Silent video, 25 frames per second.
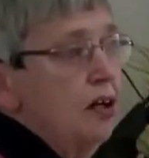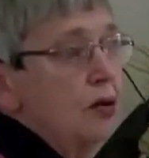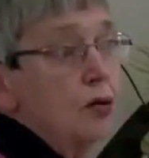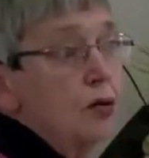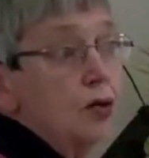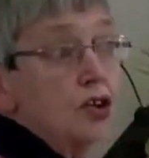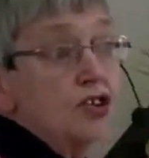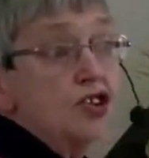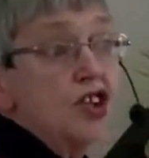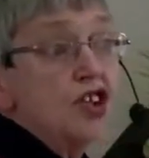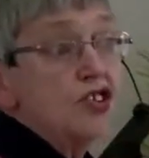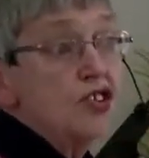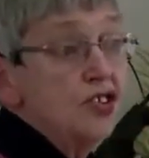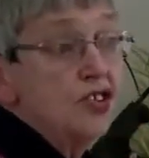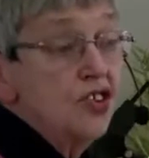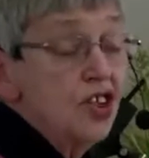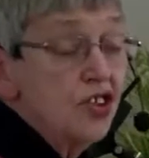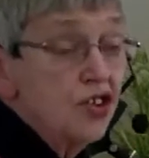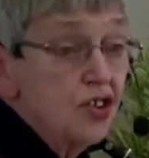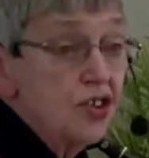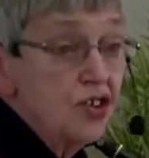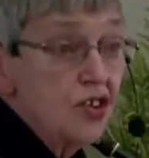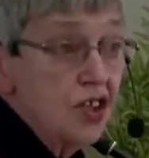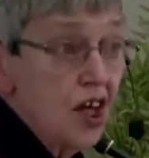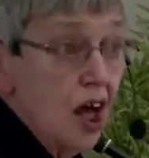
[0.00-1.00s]
Or does this
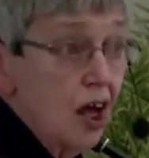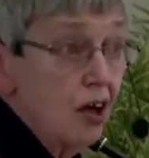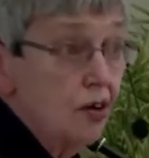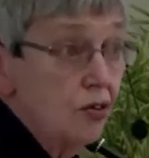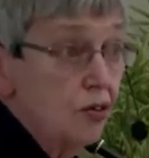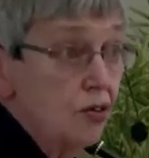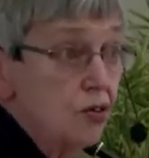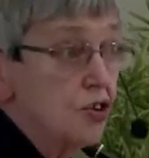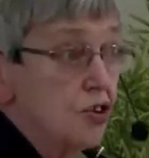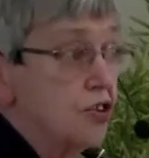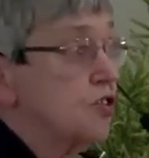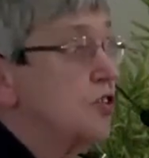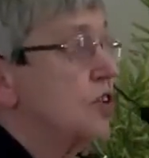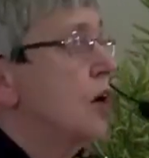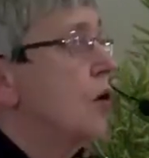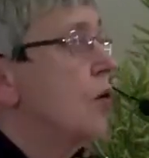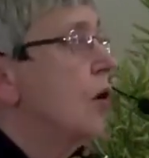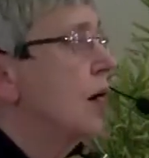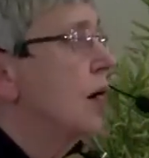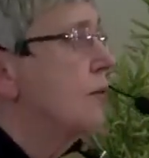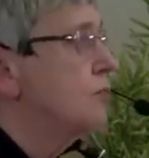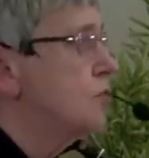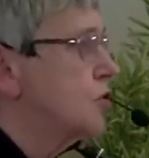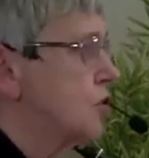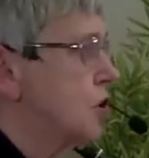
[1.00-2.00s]
sound as though
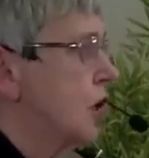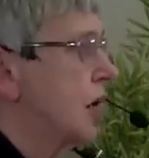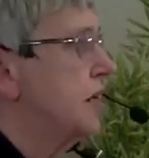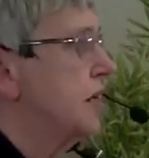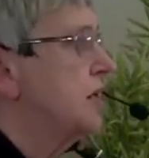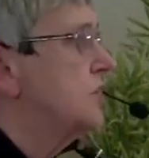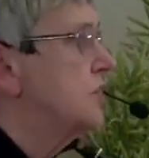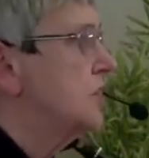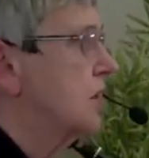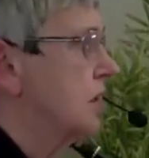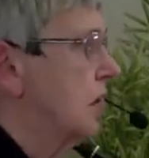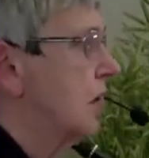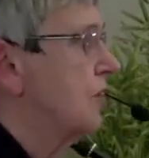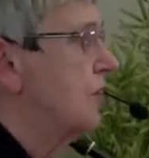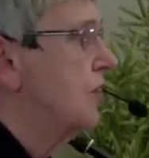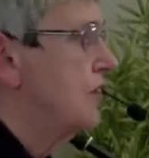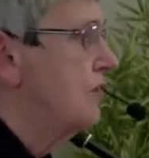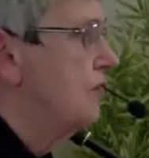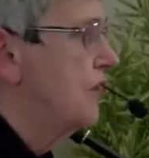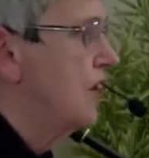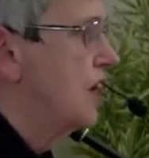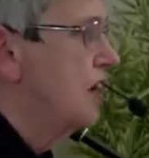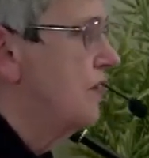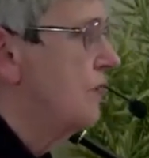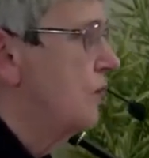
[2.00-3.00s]
I'm trying to curry
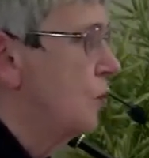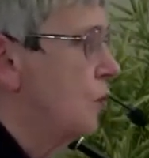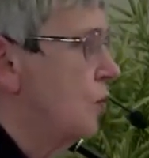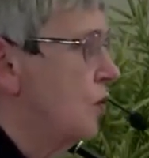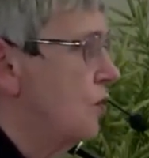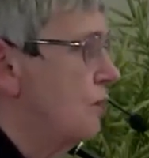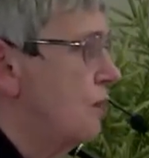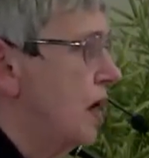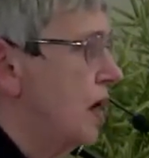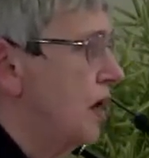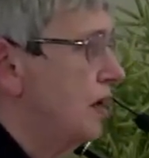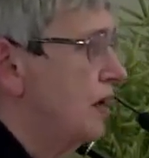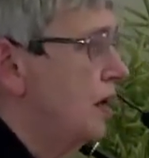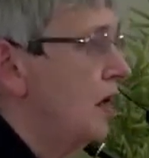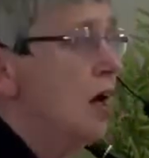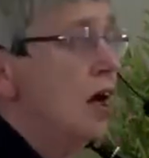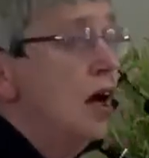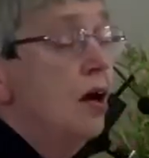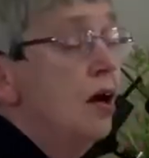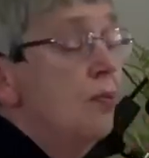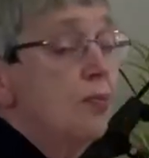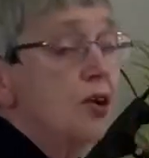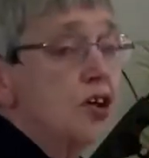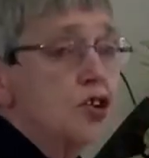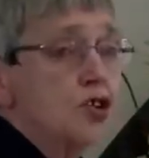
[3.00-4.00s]
favor with men?
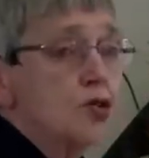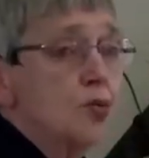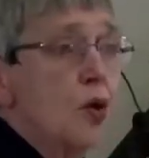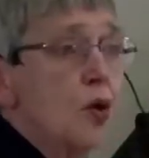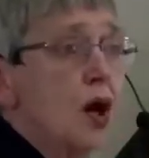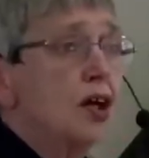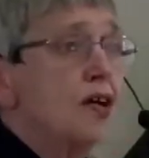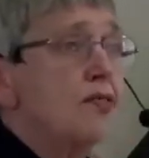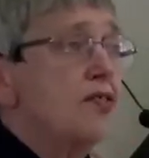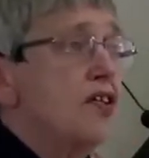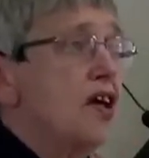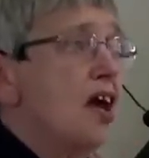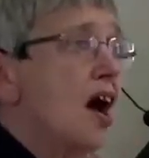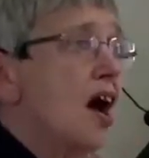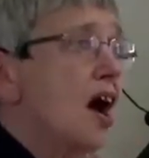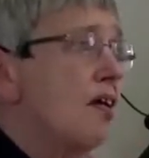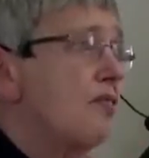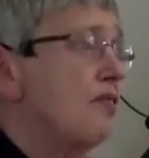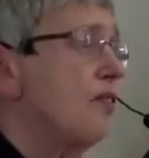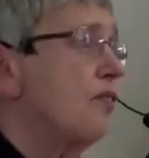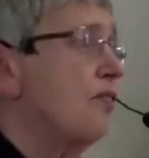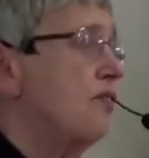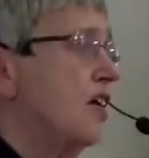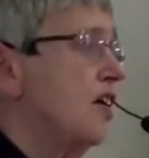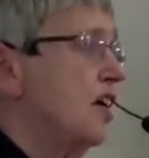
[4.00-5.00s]
Because one of the
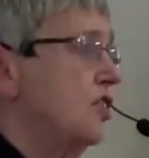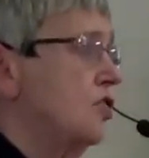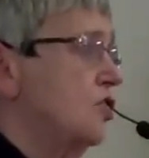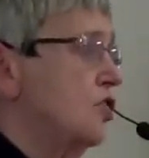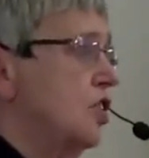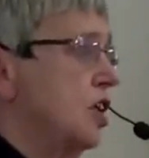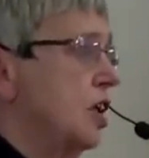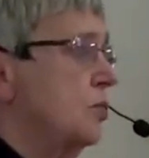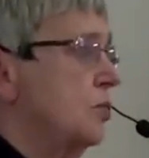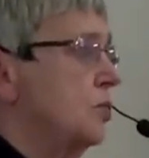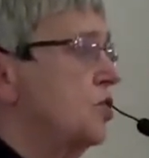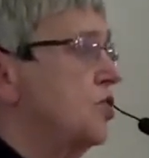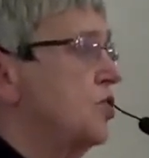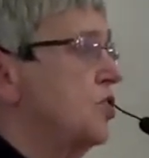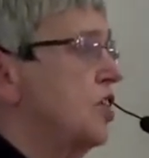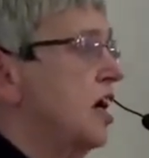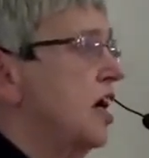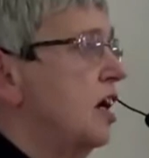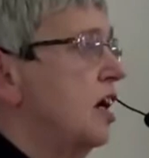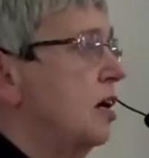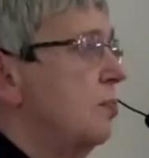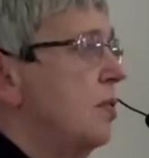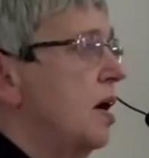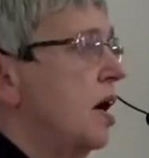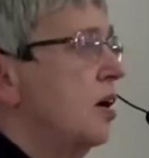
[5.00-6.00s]
other things they were
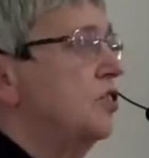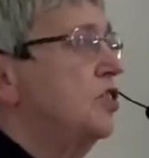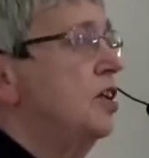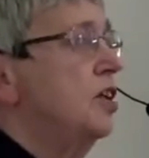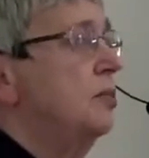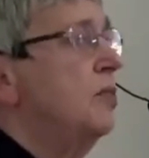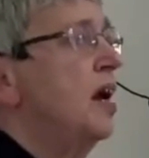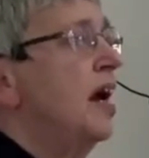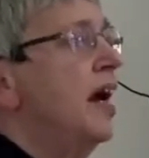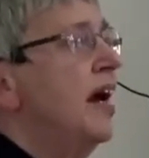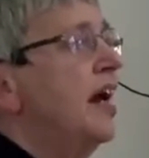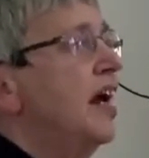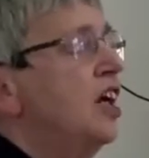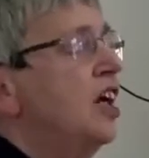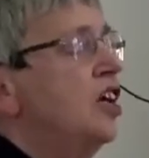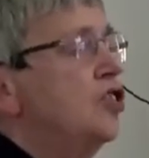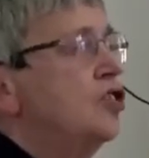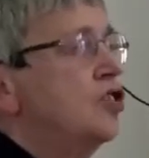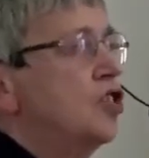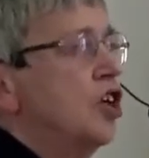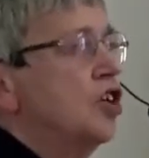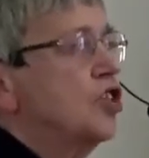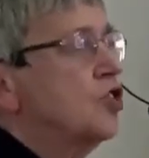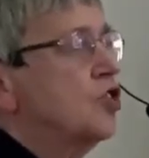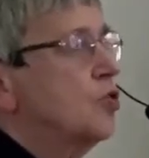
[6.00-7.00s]
saying about him, he
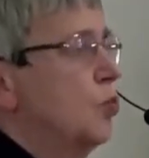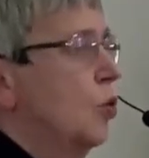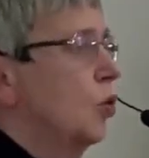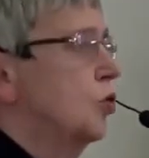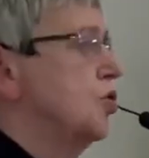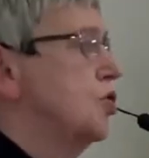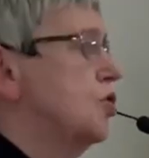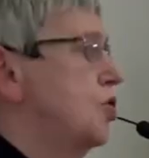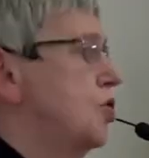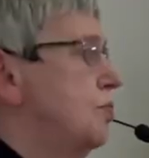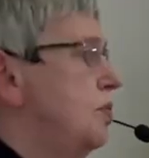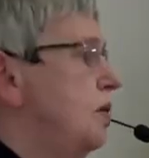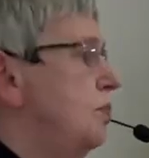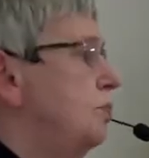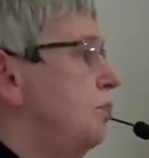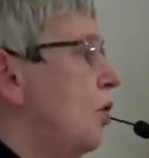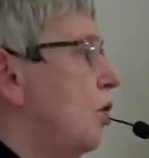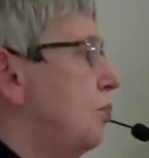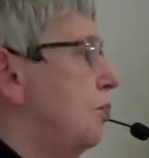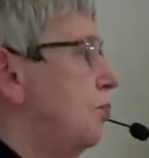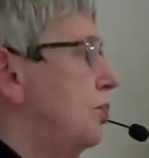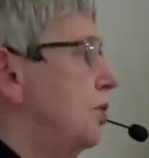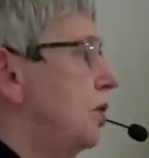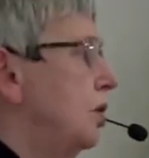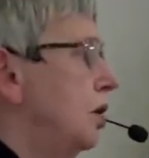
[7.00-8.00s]
just wants to be
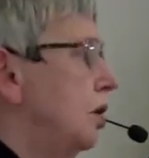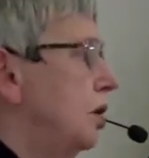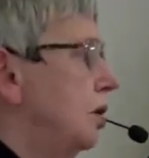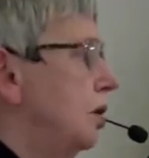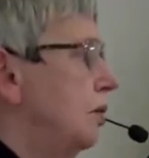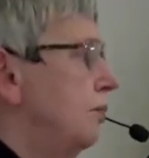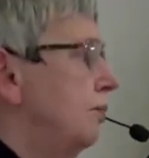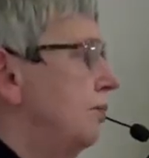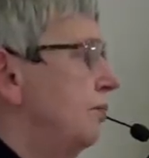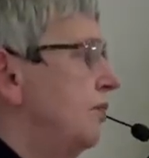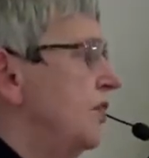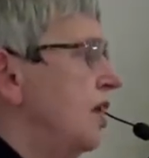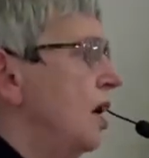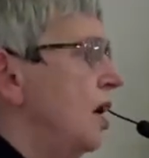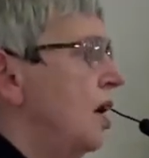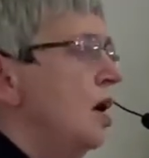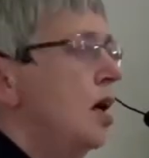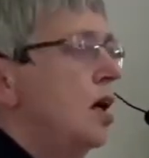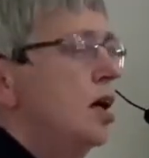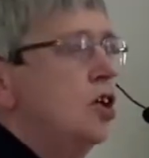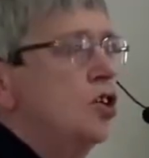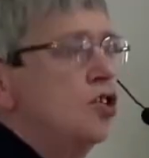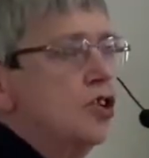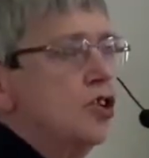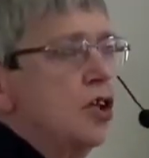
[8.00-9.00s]
popular.
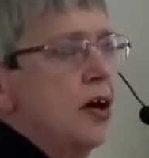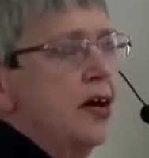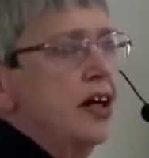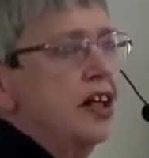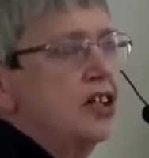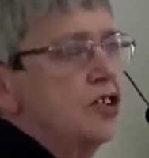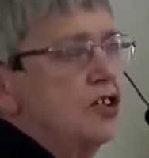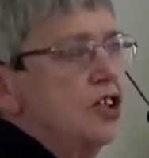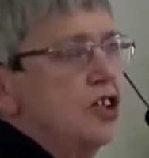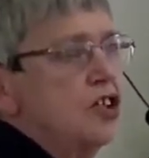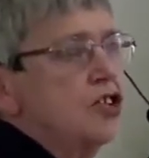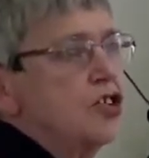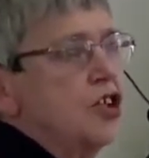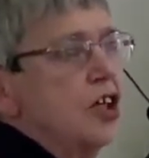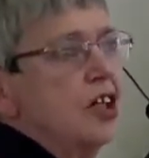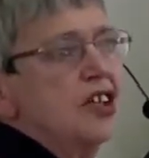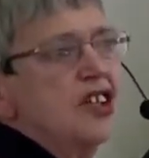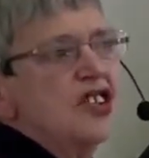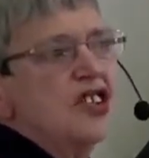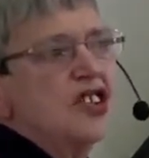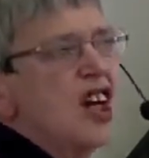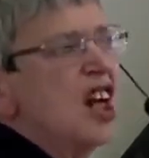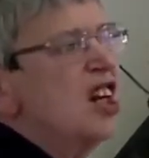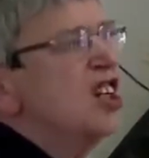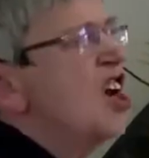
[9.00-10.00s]
He's going to these gentlemen,
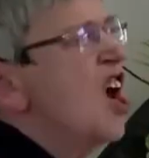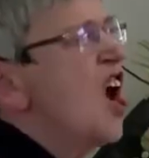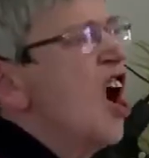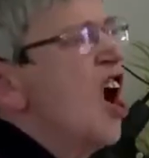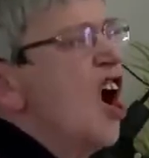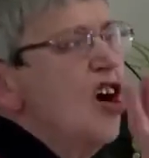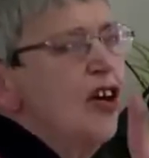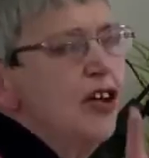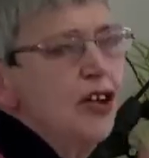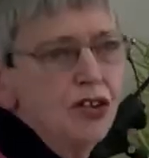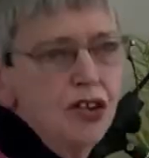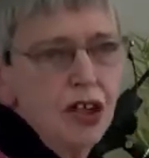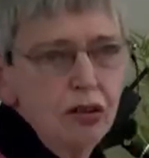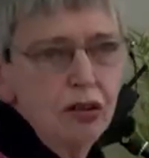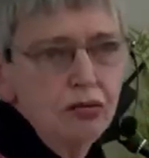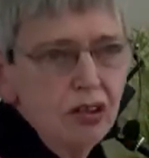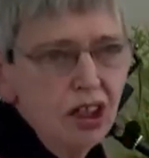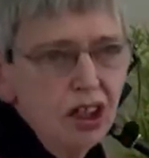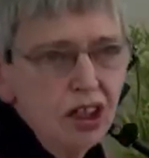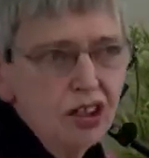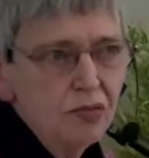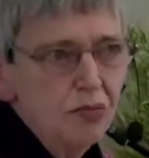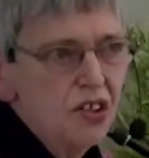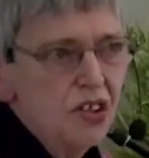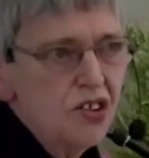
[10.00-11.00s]
he's saying, no, you don't
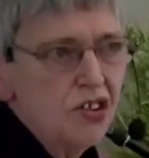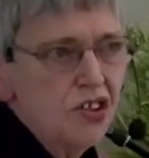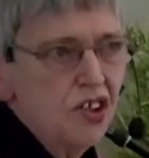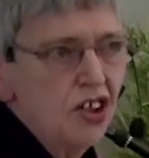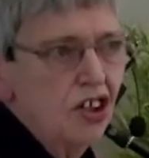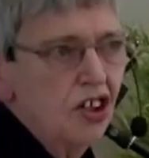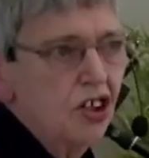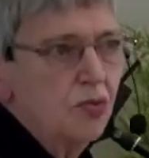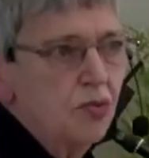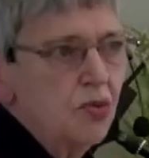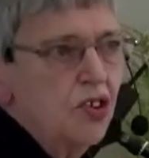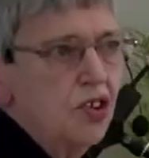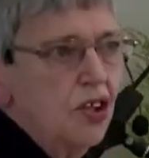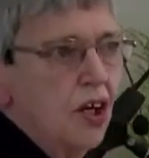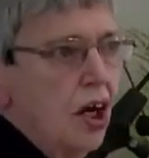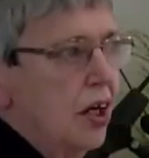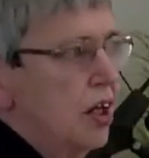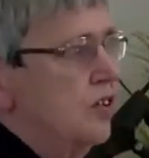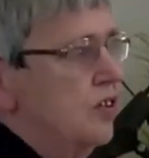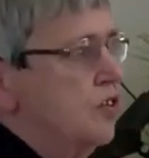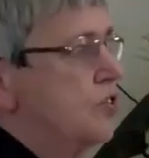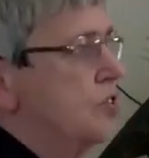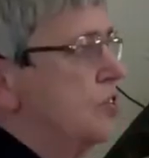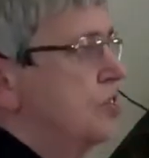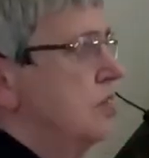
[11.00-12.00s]
need to be
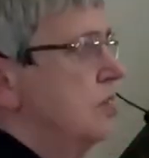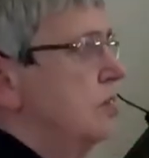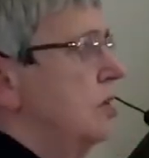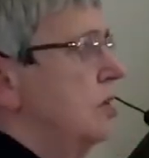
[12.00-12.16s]
circumcised.